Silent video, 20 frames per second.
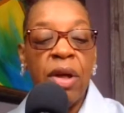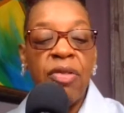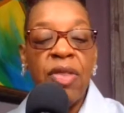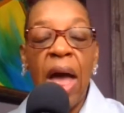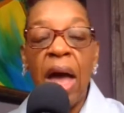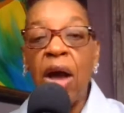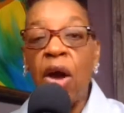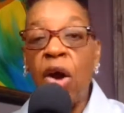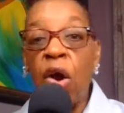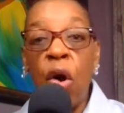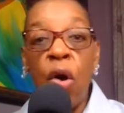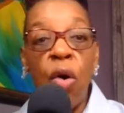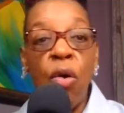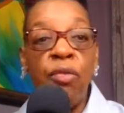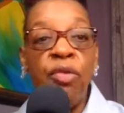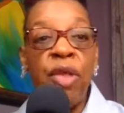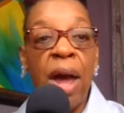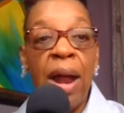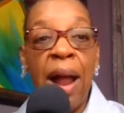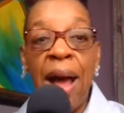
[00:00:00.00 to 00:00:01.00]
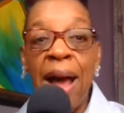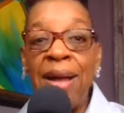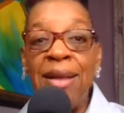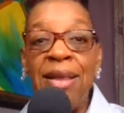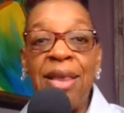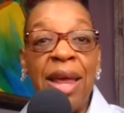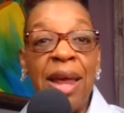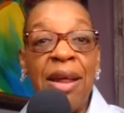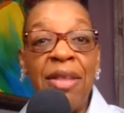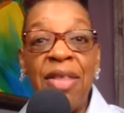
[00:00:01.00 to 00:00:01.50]
that goal, that
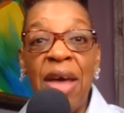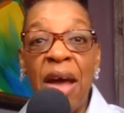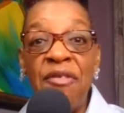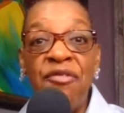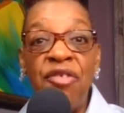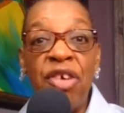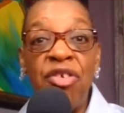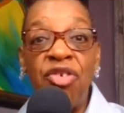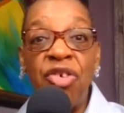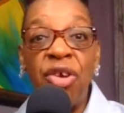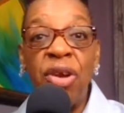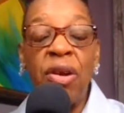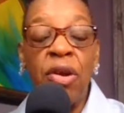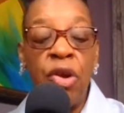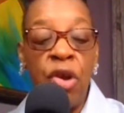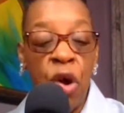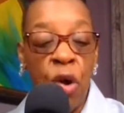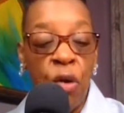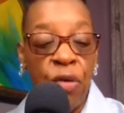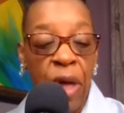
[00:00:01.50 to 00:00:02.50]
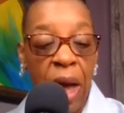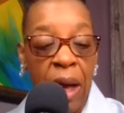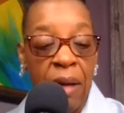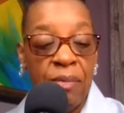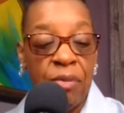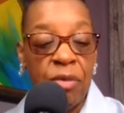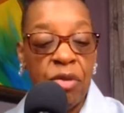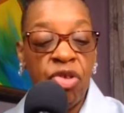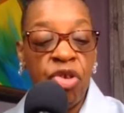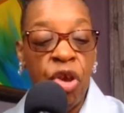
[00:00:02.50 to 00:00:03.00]
idea, that vision. Know that.
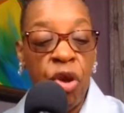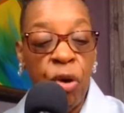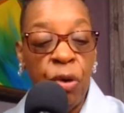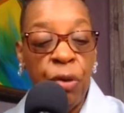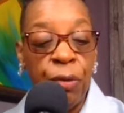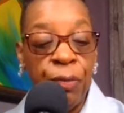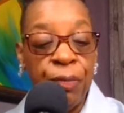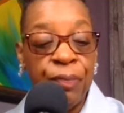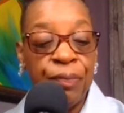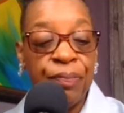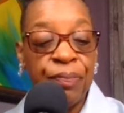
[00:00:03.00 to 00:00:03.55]
2,